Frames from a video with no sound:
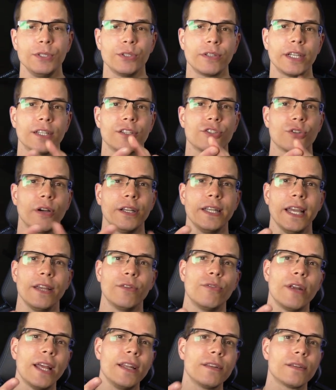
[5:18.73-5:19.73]
You can join a
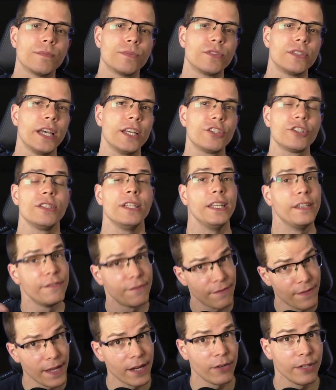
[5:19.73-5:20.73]
random session
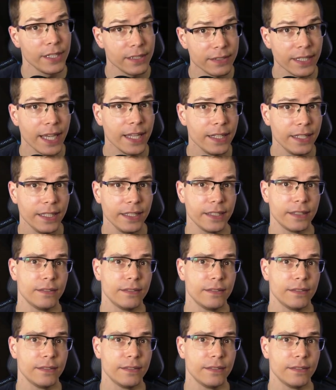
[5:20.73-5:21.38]
if there is any.